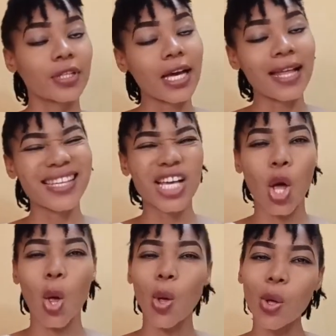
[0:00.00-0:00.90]
garlic
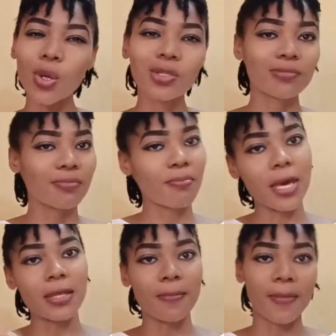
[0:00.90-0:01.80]
or
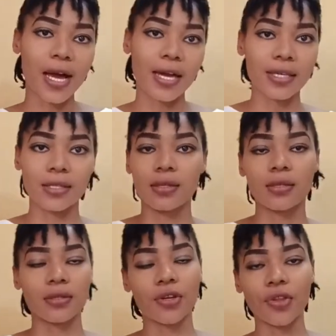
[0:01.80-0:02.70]
minimize
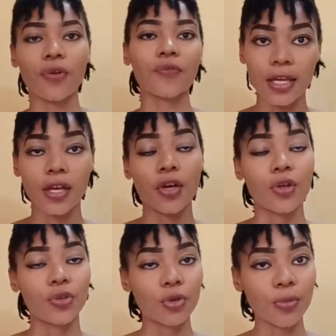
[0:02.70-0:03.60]
certainly.
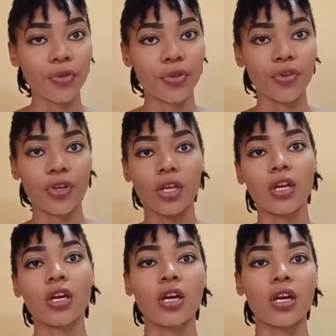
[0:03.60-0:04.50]
Number 3
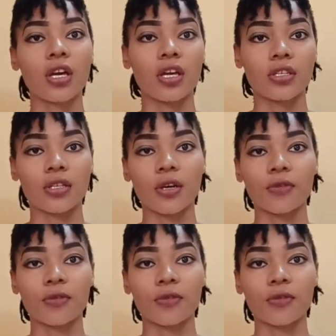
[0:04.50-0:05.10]
is